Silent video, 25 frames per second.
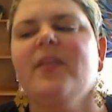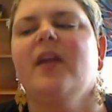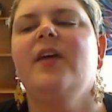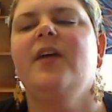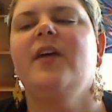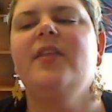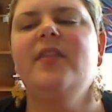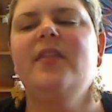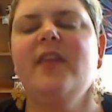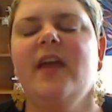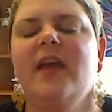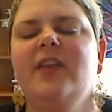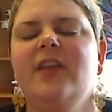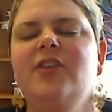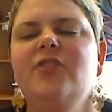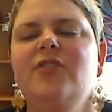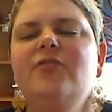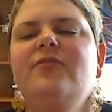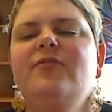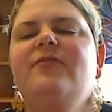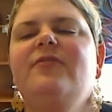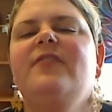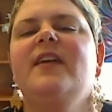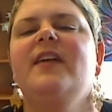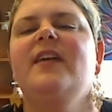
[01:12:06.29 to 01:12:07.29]
then you
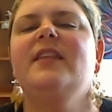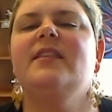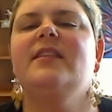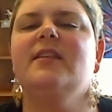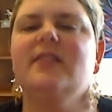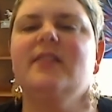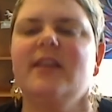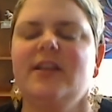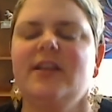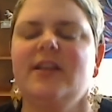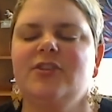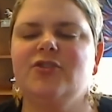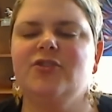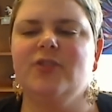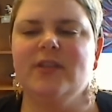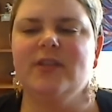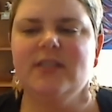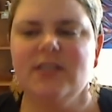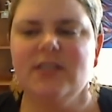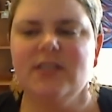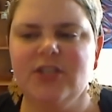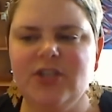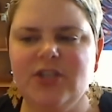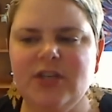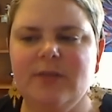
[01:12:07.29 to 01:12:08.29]
fit the latent
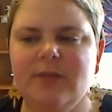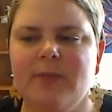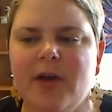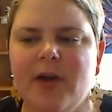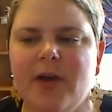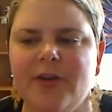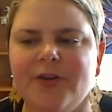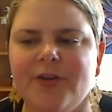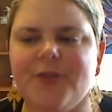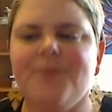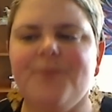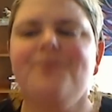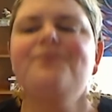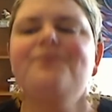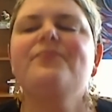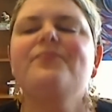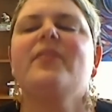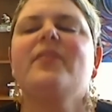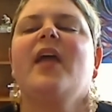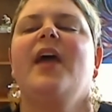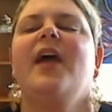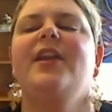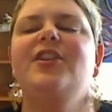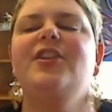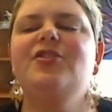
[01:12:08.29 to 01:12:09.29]
transition model
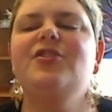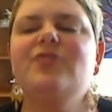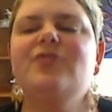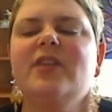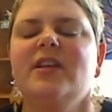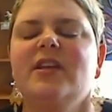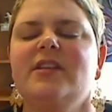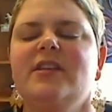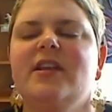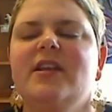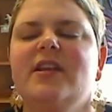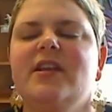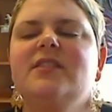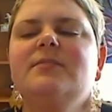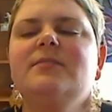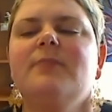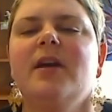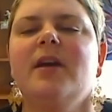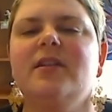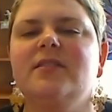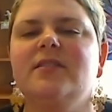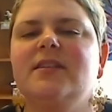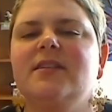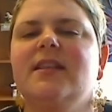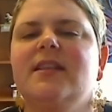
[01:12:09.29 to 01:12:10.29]
and you conduct
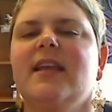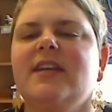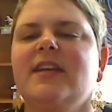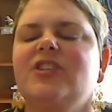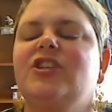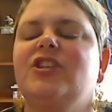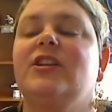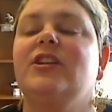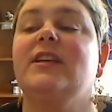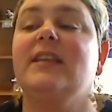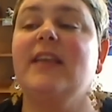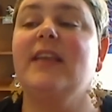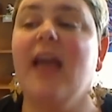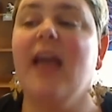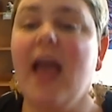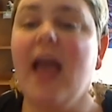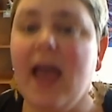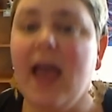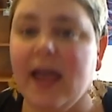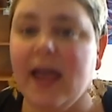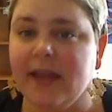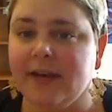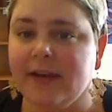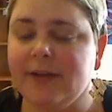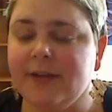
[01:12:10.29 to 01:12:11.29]
model selection
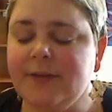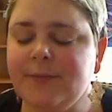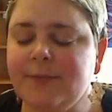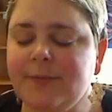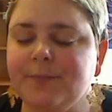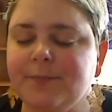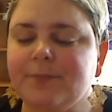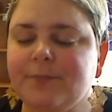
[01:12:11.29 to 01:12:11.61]
again